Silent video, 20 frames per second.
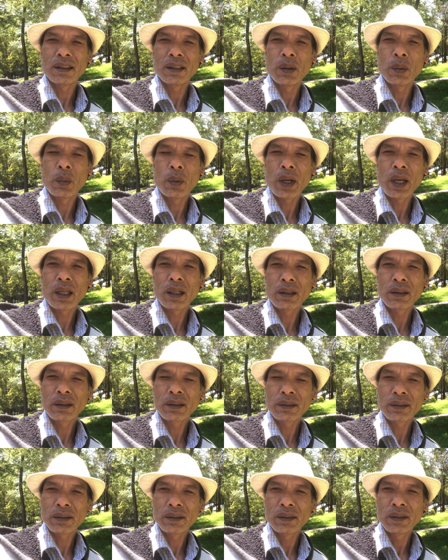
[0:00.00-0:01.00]
the
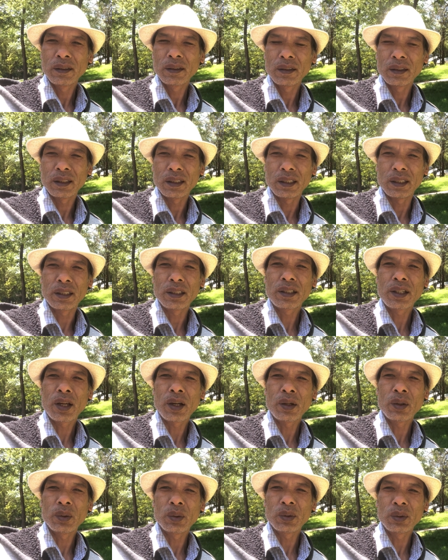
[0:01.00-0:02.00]
weather's, it's
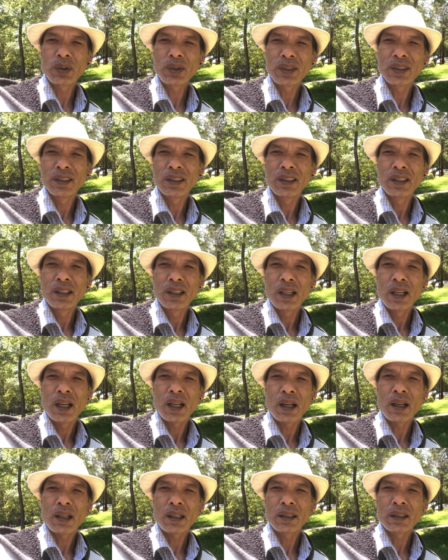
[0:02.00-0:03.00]
cold,
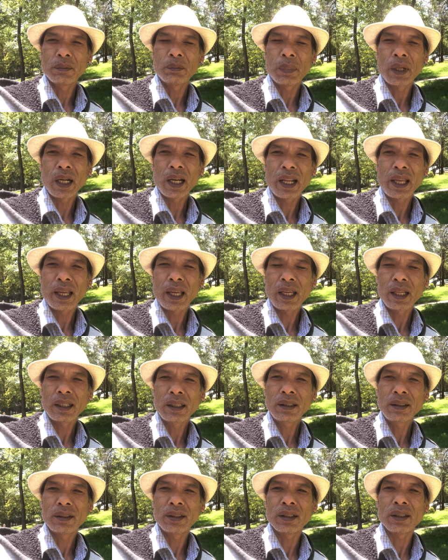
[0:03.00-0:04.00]
all the
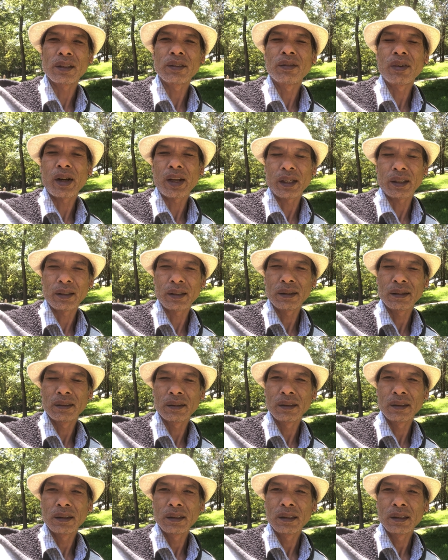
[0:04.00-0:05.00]
plants just rest,
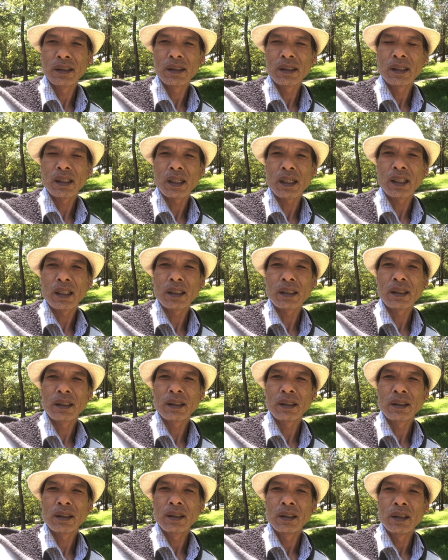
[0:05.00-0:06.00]
and
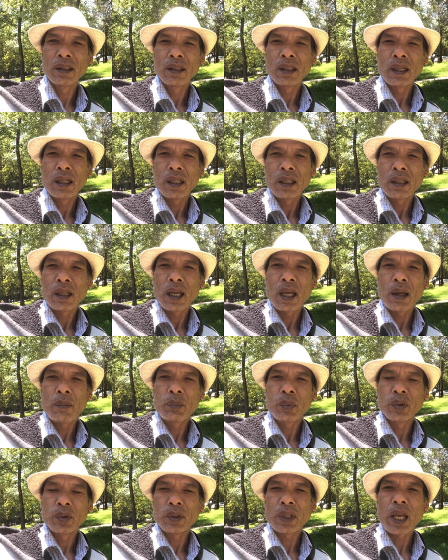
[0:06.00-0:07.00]

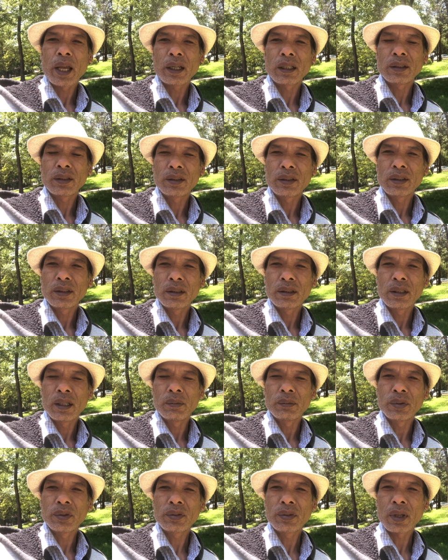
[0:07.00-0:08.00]
have protect
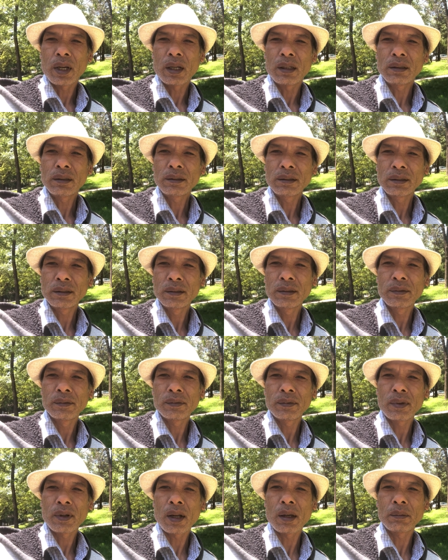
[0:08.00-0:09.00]
themselves
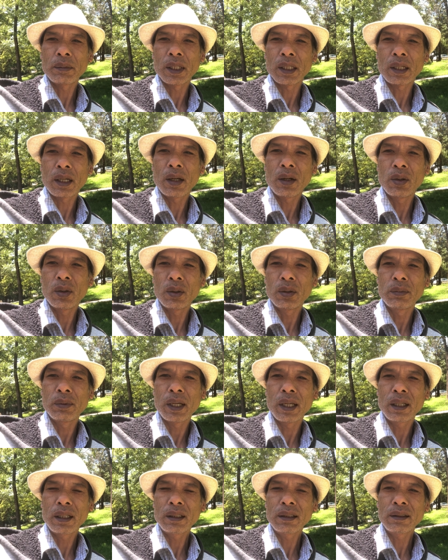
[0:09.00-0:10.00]
from the cold
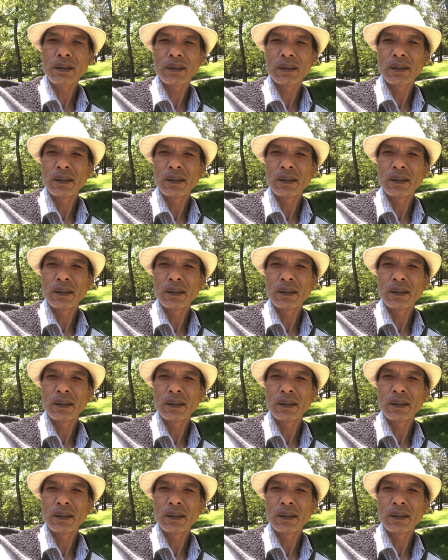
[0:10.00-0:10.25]
weather,